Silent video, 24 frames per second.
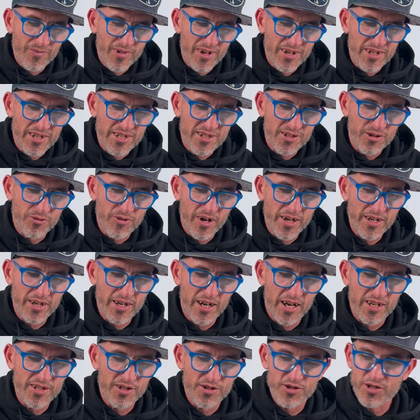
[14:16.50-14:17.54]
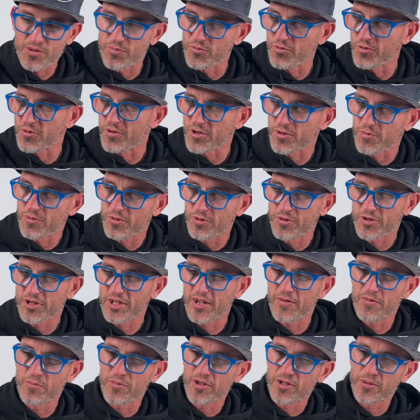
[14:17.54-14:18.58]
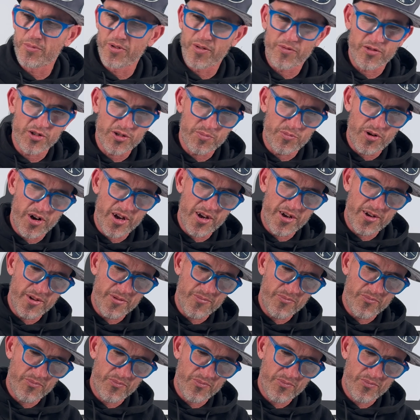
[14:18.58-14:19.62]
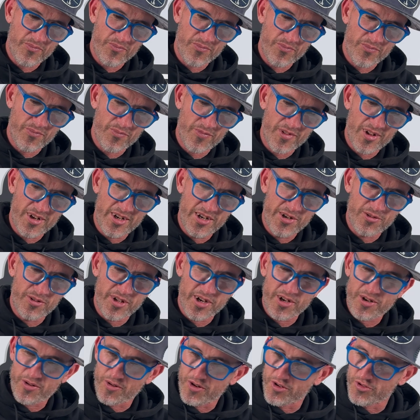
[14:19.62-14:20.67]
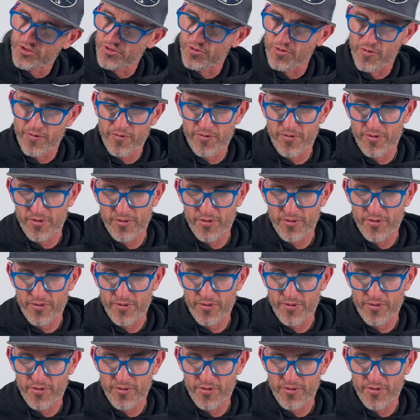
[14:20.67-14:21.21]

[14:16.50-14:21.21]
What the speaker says: And he's still running nice and smooth, so we'll just give him a little bit of a spray, clean all that corrosion off.